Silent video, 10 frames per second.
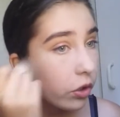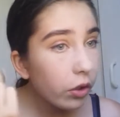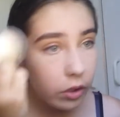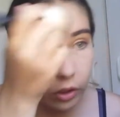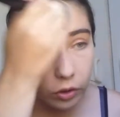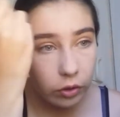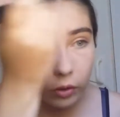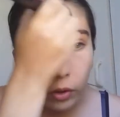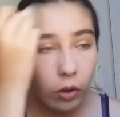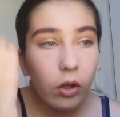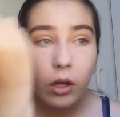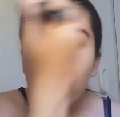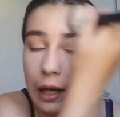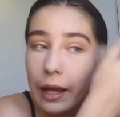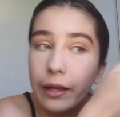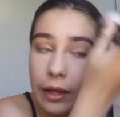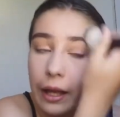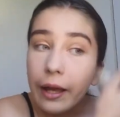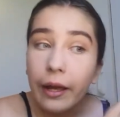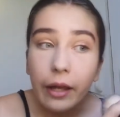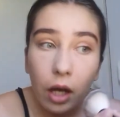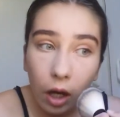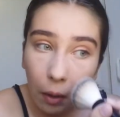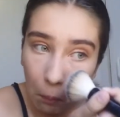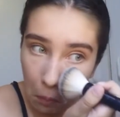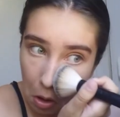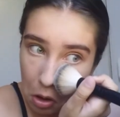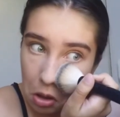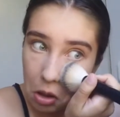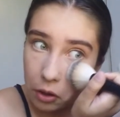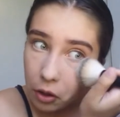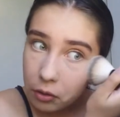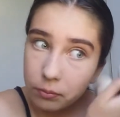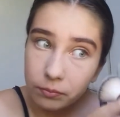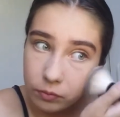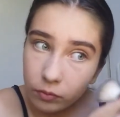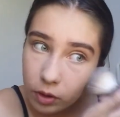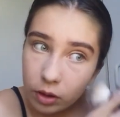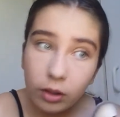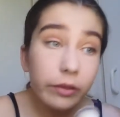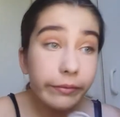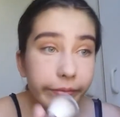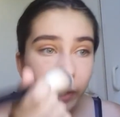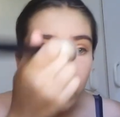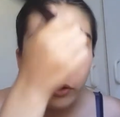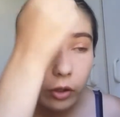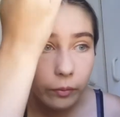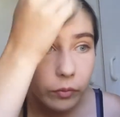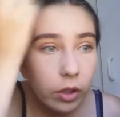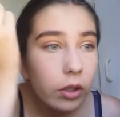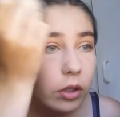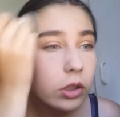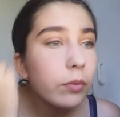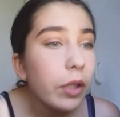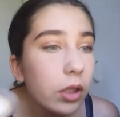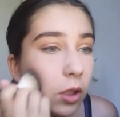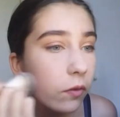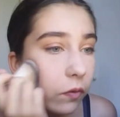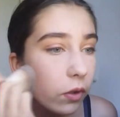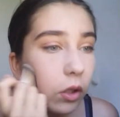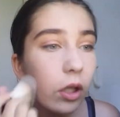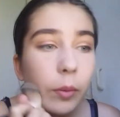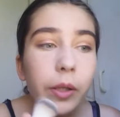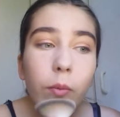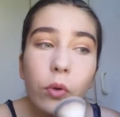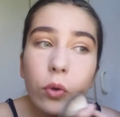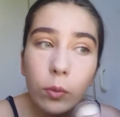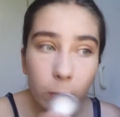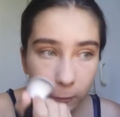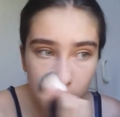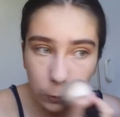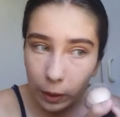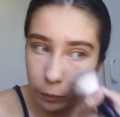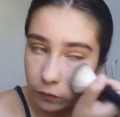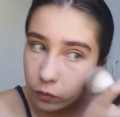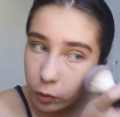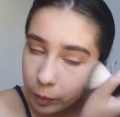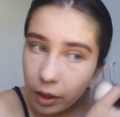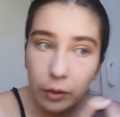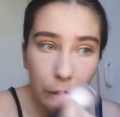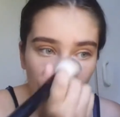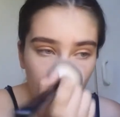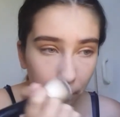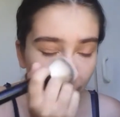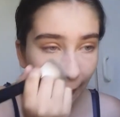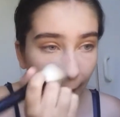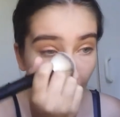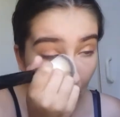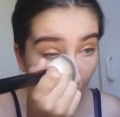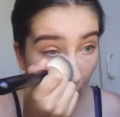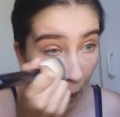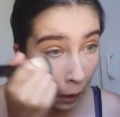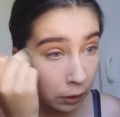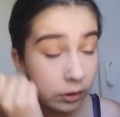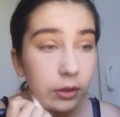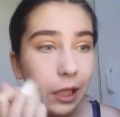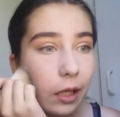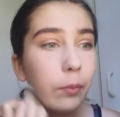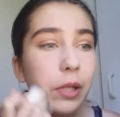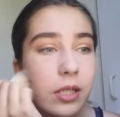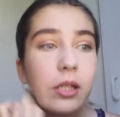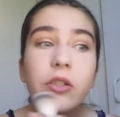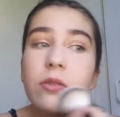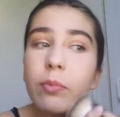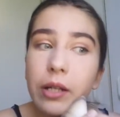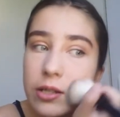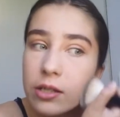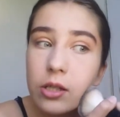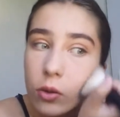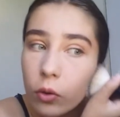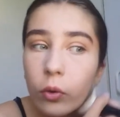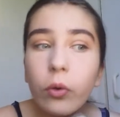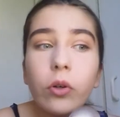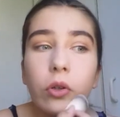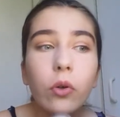so that you don't look like a, you know, I don't know. Just make yourself look a bit more normal. Just wipe off all the powder. And yeah, basically just blends all